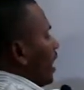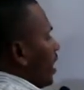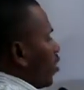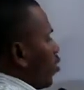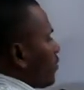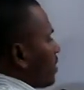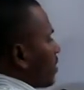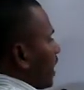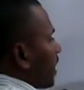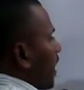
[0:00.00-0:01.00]
area of the
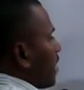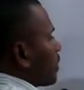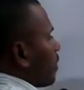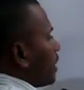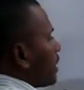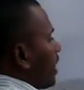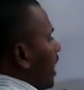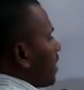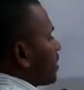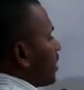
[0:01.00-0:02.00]
sector is mentioned
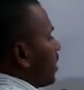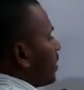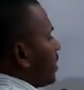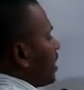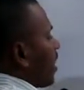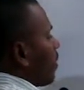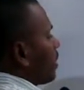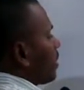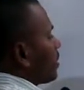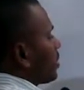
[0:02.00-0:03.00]
as theta by
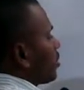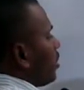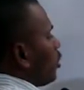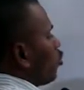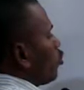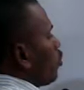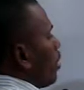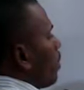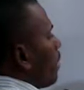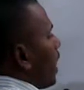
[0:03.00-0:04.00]
360 into
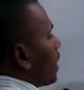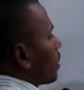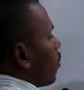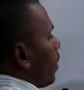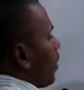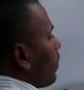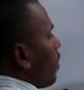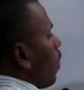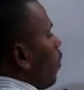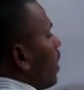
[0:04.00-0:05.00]
pi r square
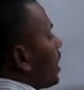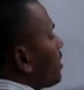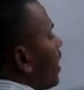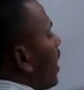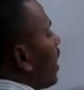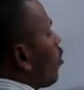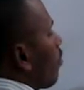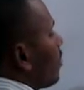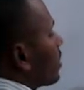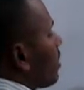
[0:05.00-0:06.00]
whereas the area
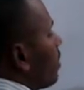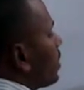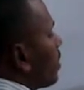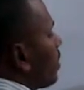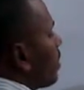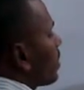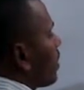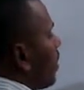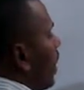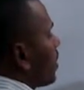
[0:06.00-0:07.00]
of the semicircle is
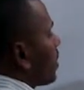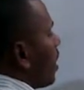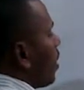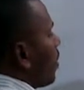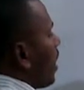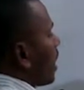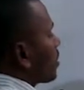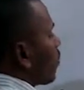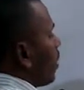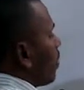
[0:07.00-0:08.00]
given as pi r
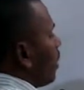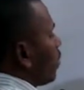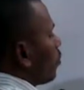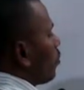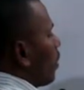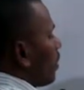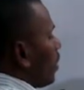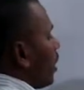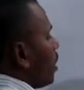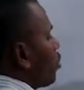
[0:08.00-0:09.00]
square by 2.
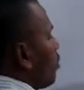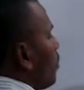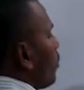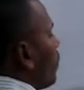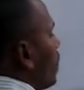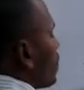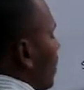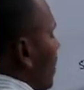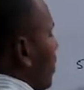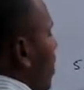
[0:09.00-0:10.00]
The ratio between the
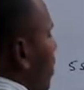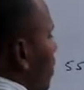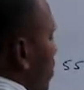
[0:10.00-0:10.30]
sector and the